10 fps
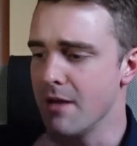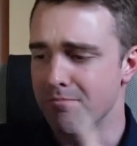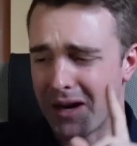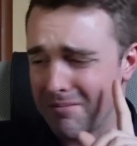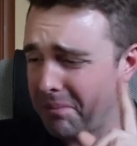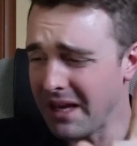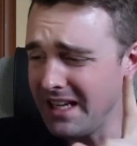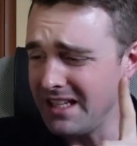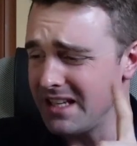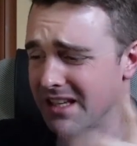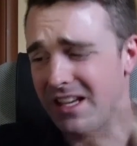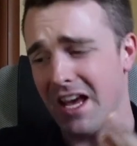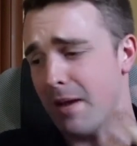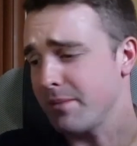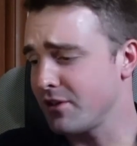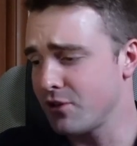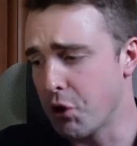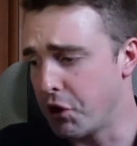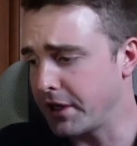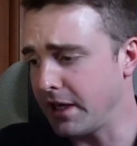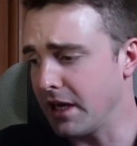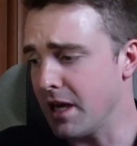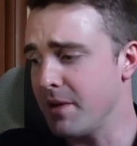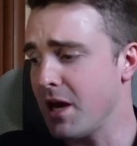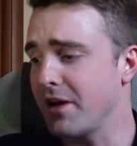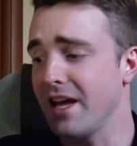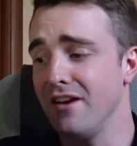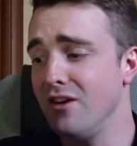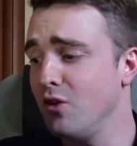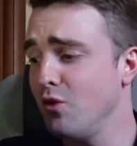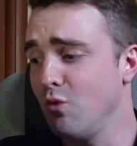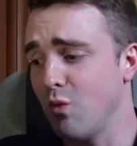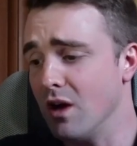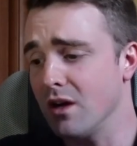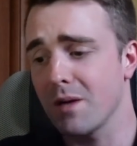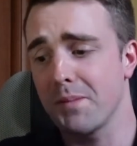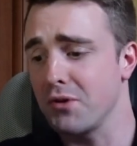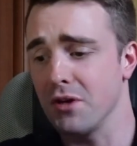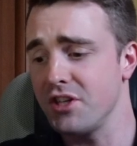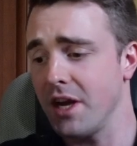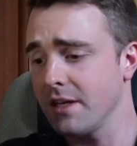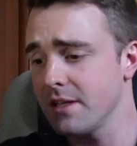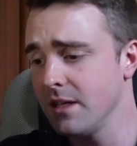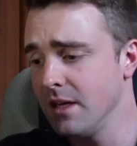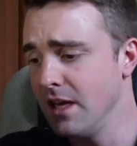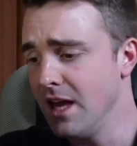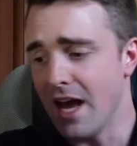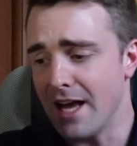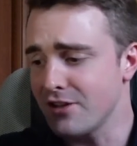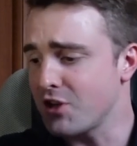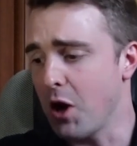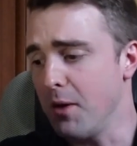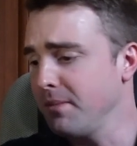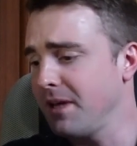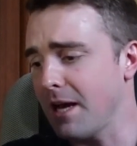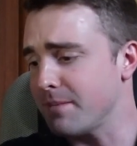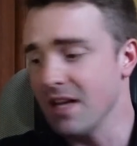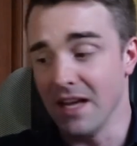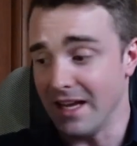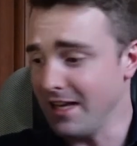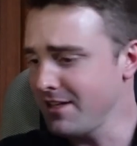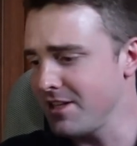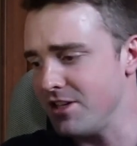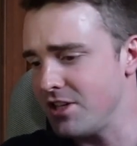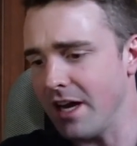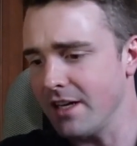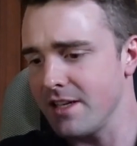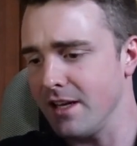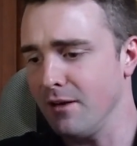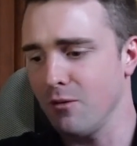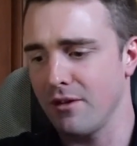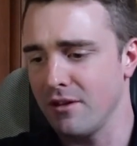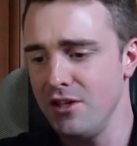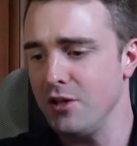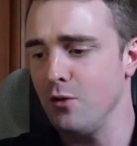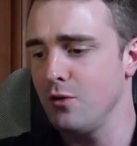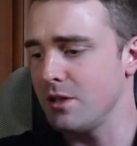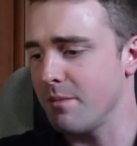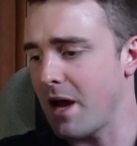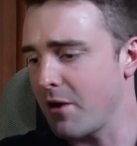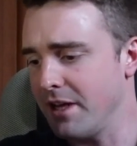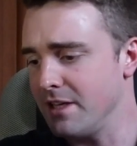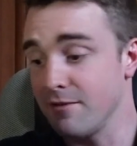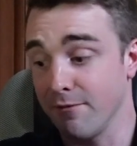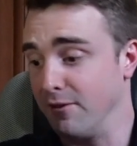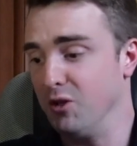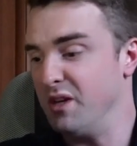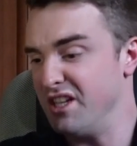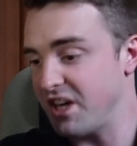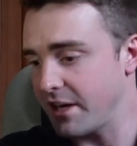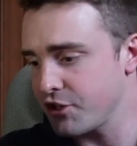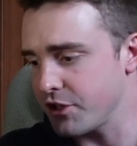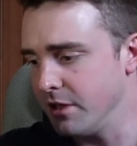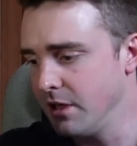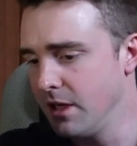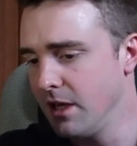But Pete kept talking about a new work project, and Tom kept interjecting with news about his flu injection,